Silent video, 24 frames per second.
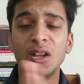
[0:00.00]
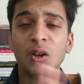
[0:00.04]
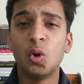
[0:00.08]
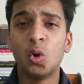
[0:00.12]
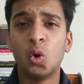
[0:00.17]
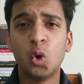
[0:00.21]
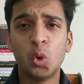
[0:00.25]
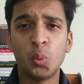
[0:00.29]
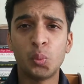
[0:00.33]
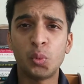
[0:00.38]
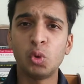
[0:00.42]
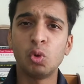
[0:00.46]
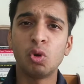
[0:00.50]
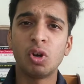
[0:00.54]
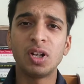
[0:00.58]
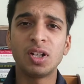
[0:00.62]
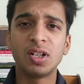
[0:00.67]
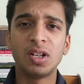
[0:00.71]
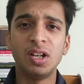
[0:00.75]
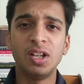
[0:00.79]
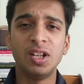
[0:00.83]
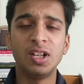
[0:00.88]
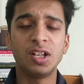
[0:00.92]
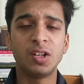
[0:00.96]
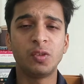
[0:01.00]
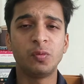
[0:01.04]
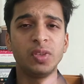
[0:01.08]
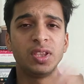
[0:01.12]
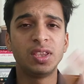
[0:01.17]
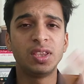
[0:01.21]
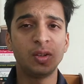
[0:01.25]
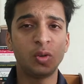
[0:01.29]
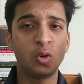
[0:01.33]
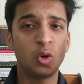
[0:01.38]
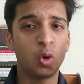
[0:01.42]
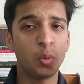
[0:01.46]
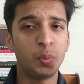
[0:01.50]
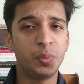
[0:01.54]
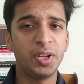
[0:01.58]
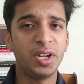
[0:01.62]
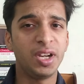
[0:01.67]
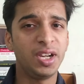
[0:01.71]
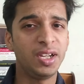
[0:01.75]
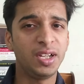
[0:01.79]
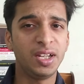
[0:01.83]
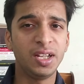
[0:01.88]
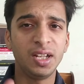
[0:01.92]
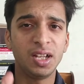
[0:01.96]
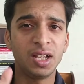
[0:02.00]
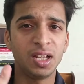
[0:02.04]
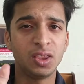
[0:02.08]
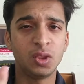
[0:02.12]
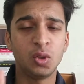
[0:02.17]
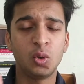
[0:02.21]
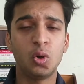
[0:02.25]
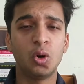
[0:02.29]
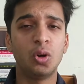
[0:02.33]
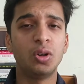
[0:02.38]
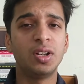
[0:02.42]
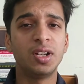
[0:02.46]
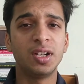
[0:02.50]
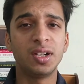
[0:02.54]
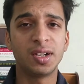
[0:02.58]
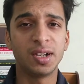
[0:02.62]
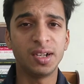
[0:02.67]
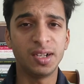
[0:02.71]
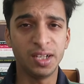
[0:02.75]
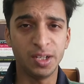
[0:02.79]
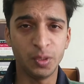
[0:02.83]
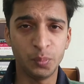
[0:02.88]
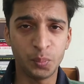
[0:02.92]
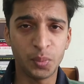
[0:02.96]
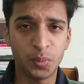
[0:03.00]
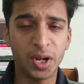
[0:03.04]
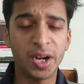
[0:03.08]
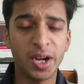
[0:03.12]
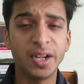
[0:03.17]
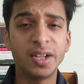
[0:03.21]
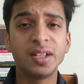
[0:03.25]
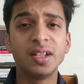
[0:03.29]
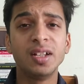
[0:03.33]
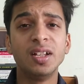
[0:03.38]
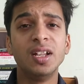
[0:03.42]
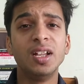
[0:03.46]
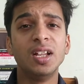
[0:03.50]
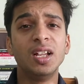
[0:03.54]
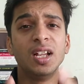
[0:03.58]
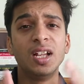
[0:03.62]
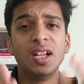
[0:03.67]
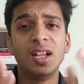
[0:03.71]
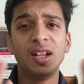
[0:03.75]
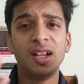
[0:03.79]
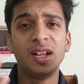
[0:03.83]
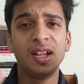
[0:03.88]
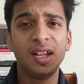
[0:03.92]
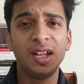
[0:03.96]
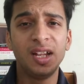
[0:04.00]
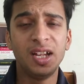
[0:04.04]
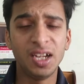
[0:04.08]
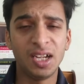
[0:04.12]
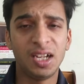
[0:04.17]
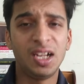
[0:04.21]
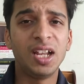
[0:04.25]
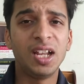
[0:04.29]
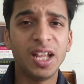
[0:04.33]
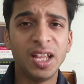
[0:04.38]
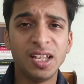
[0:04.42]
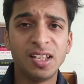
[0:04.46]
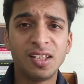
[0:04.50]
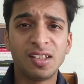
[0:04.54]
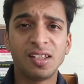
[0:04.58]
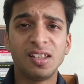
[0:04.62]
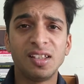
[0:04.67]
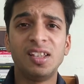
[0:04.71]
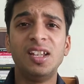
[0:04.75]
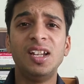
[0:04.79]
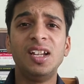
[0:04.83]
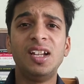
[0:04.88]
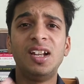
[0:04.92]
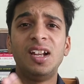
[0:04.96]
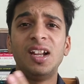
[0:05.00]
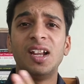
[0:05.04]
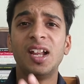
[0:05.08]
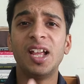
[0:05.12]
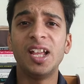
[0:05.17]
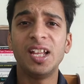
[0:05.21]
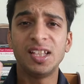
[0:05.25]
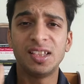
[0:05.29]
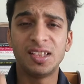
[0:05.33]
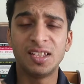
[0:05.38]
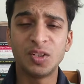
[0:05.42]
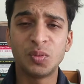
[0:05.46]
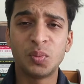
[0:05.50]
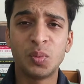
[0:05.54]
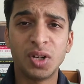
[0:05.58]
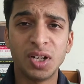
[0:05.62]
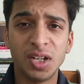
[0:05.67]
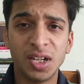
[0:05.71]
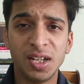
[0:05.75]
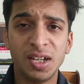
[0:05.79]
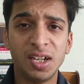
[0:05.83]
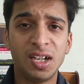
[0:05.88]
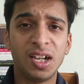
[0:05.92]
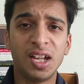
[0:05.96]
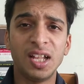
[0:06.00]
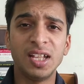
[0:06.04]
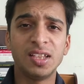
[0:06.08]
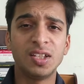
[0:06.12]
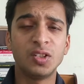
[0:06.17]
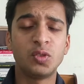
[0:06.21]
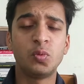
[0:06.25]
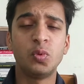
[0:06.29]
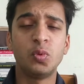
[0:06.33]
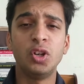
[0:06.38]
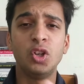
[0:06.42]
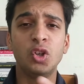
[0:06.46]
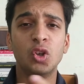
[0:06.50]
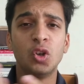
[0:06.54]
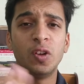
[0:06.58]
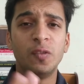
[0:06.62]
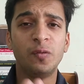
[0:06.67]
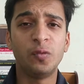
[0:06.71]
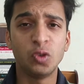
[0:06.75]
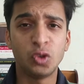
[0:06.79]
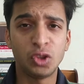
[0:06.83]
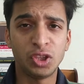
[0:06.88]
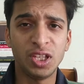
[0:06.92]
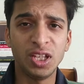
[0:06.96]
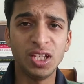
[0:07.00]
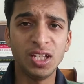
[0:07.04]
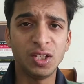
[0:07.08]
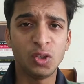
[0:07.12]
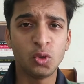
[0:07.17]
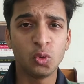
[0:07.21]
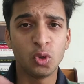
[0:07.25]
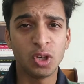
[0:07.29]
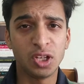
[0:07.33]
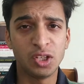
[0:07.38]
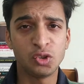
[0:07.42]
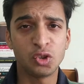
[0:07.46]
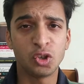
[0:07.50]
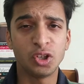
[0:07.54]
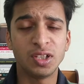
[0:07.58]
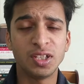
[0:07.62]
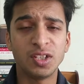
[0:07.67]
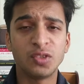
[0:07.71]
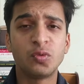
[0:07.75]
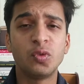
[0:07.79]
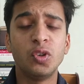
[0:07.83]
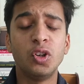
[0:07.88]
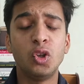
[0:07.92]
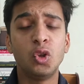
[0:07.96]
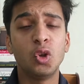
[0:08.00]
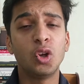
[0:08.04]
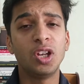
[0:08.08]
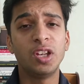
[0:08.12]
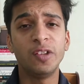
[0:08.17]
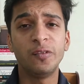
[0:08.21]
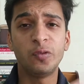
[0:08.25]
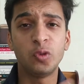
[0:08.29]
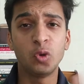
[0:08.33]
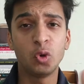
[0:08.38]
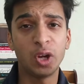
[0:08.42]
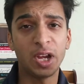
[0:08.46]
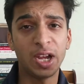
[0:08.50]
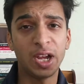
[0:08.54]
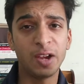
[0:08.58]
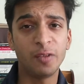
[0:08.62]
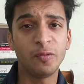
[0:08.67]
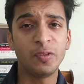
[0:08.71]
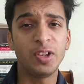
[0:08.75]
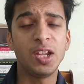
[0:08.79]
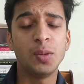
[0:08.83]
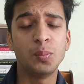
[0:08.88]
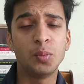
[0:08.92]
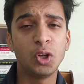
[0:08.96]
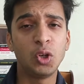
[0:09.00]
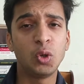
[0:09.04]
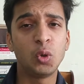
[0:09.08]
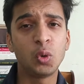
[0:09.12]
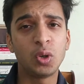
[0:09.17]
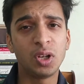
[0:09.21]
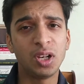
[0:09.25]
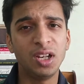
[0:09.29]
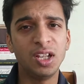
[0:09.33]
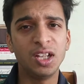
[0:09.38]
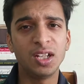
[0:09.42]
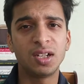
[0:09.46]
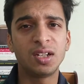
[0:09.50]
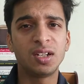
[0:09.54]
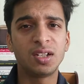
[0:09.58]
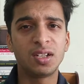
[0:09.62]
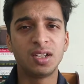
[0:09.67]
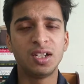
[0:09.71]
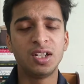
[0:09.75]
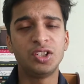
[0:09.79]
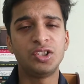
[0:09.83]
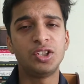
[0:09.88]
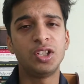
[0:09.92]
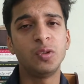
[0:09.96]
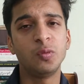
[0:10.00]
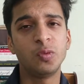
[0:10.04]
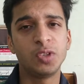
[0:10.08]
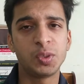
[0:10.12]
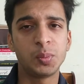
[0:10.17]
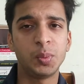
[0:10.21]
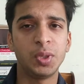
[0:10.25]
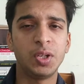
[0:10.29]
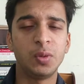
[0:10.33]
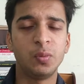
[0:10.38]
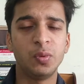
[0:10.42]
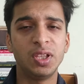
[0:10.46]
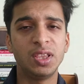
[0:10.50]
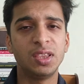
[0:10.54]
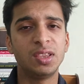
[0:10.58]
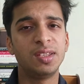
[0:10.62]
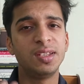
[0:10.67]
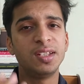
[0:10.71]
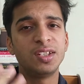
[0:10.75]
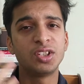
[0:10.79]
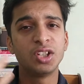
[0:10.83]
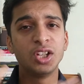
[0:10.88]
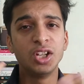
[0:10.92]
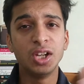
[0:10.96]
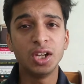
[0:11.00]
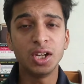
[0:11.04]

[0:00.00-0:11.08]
hope you are clear with the copywriting and the content writing part. Hit like this video if you think you enjoy this video, and if you have able to clear distinguish between these